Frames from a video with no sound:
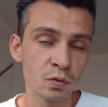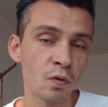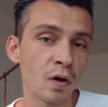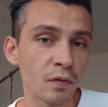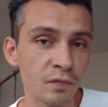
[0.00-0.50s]

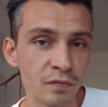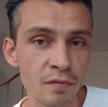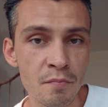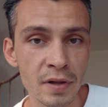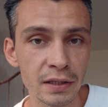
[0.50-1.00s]
12
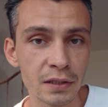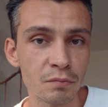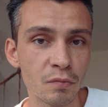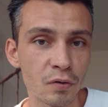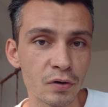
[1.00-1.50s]
million
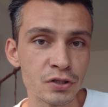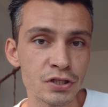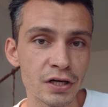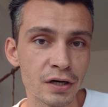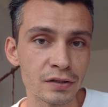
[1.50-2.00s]
more
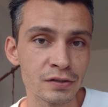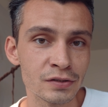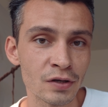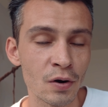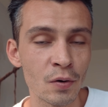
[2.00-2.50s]
shares.
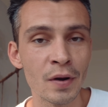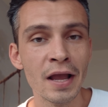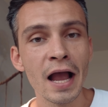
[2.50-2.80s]
So